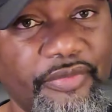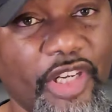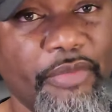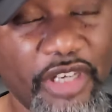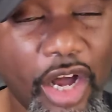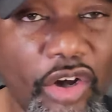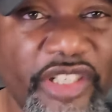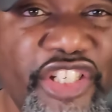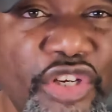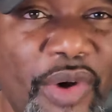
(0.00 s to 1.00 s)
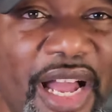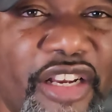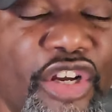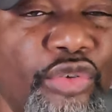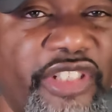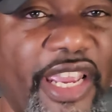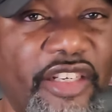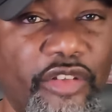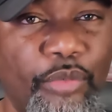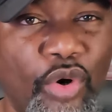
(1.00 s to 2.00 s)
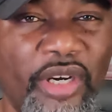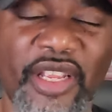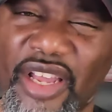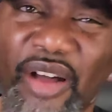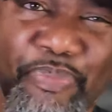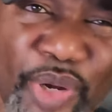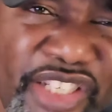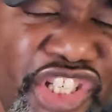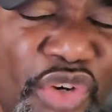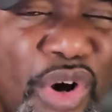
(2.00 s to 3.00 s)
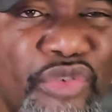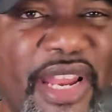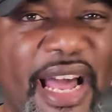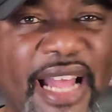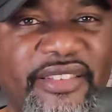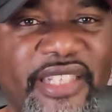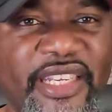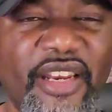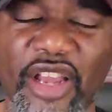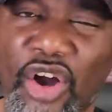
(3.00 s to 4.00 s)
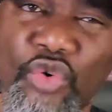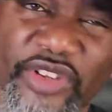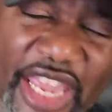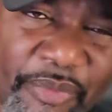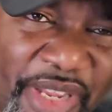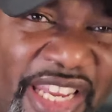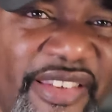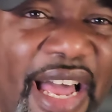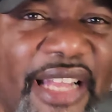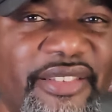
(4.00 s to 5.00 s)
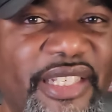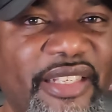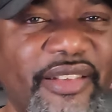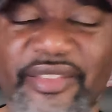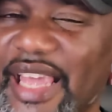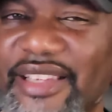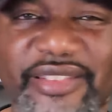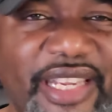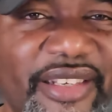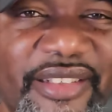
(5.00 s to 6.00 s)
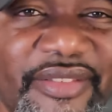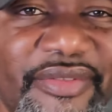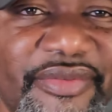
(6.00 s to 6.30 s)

I'm calling you out, Coach Kalen DeBoer. I'm putting you on the hot seat, on KB's hot seat. That's it.